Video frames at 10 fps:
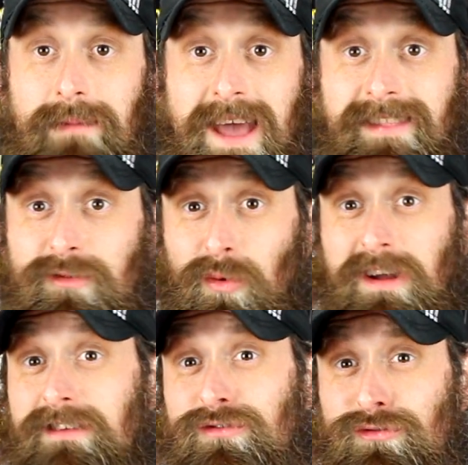And man, these were
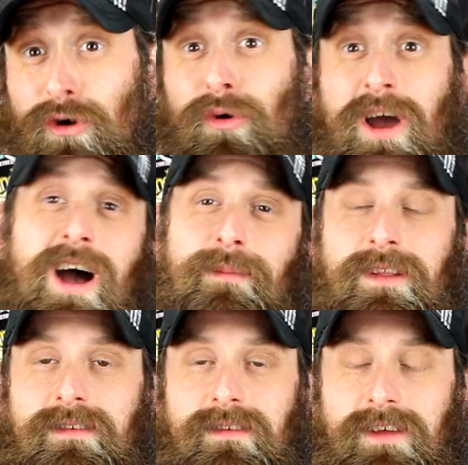so
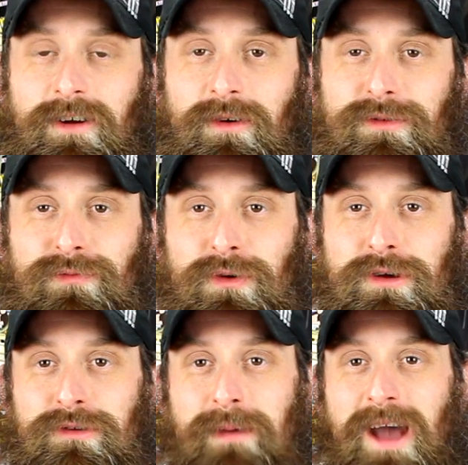common, you know, a few
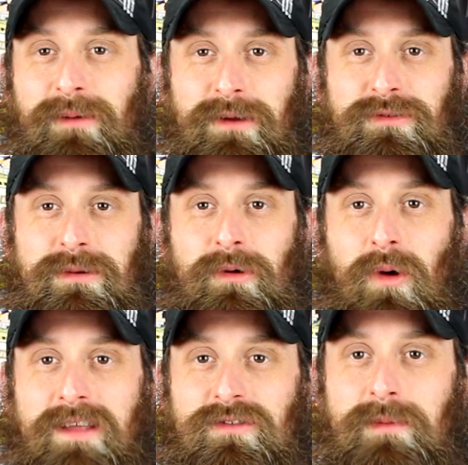years back. We don't see them
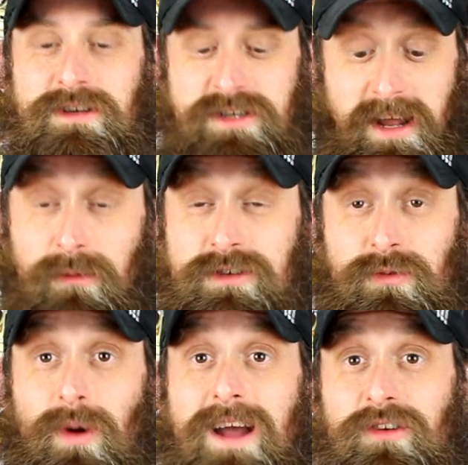quite so much today, which
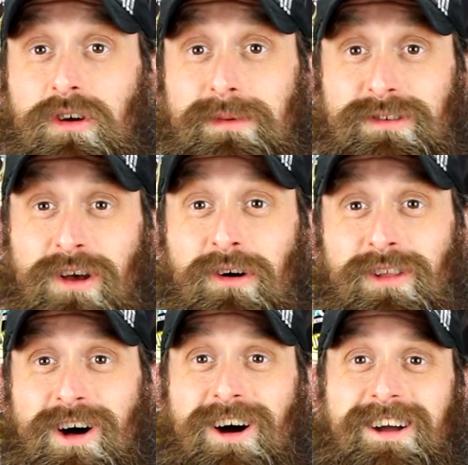is why it took me so
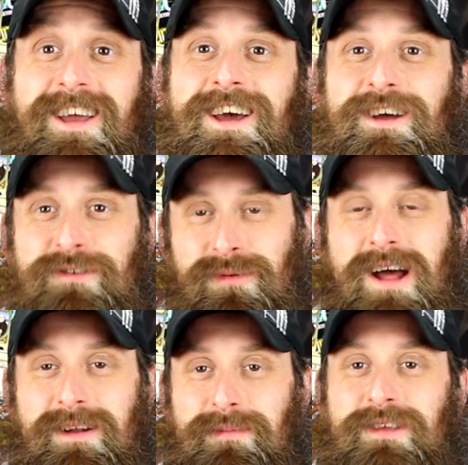long to
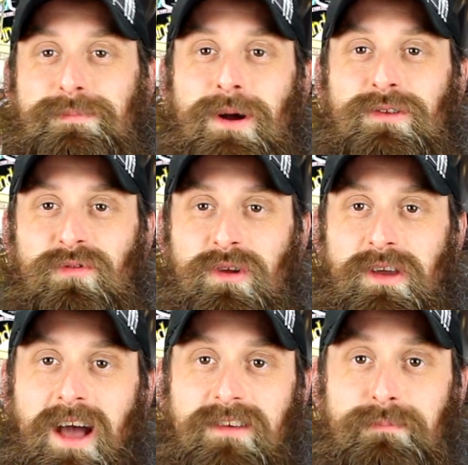round up these parts for
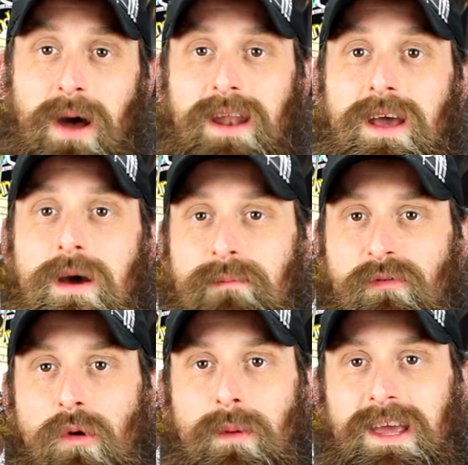you guys. But
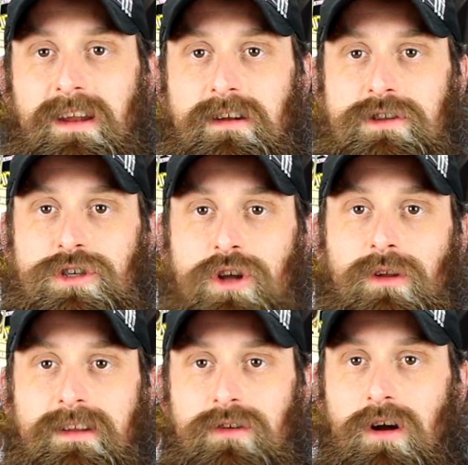before we get into the
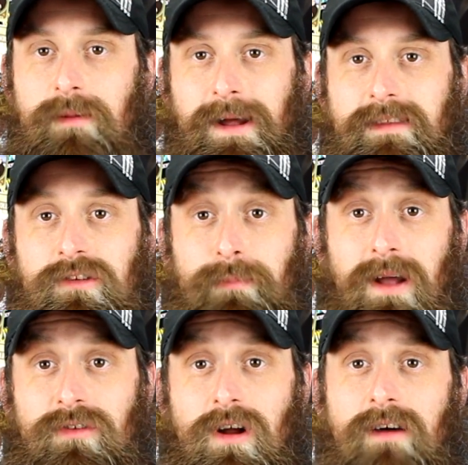show, let's talk about the
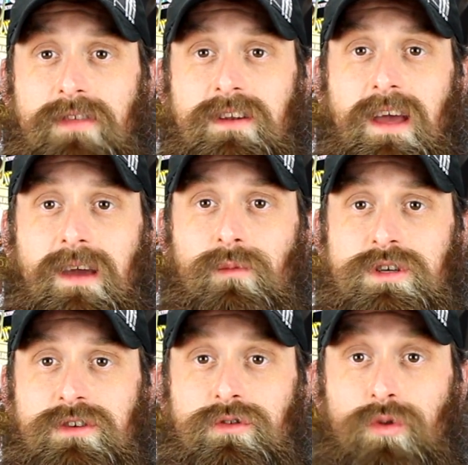sponsor of the day,
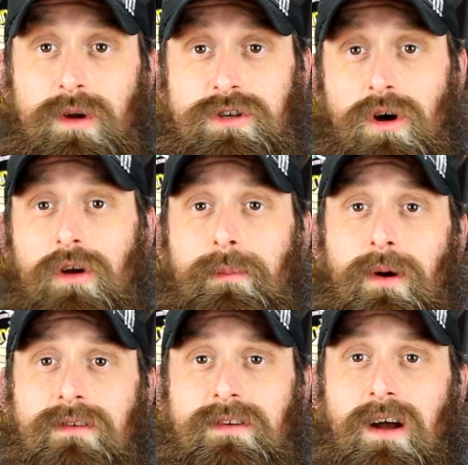which is
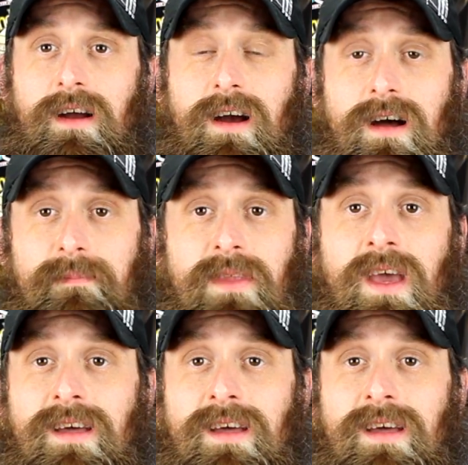DeutschAutoParts.com.